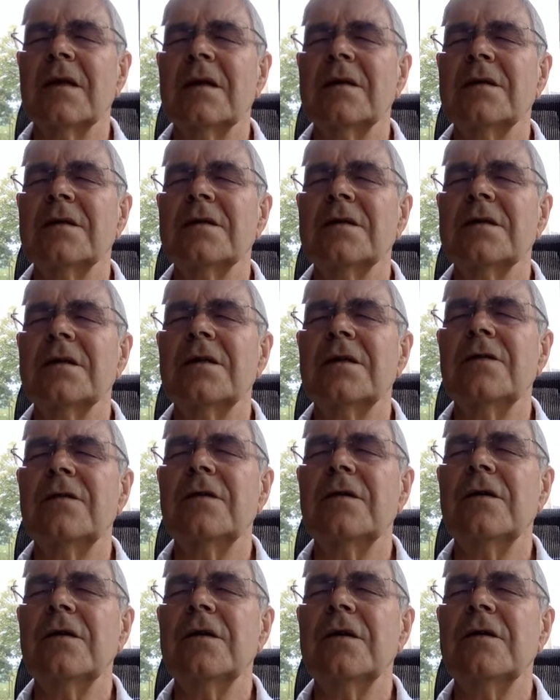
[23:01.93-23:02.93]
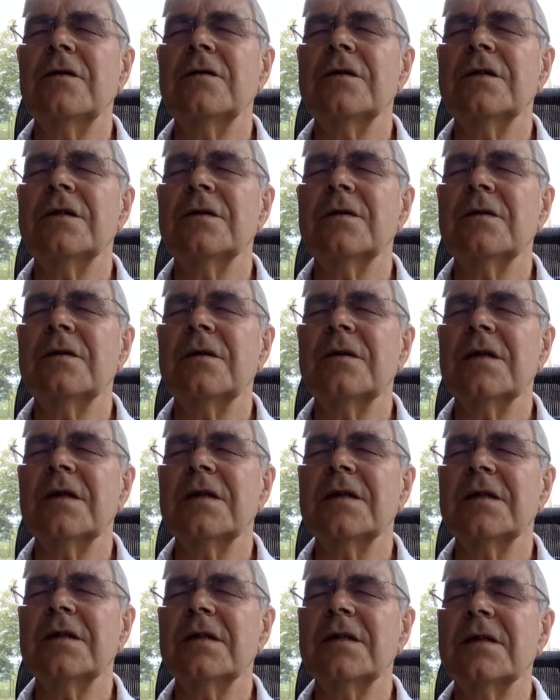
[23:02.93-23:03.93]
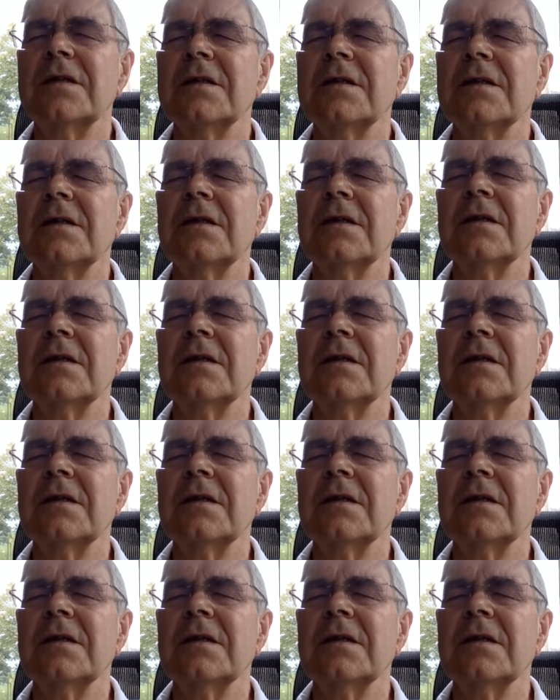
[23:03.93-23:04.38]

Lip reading: And just see if you can notice what that is.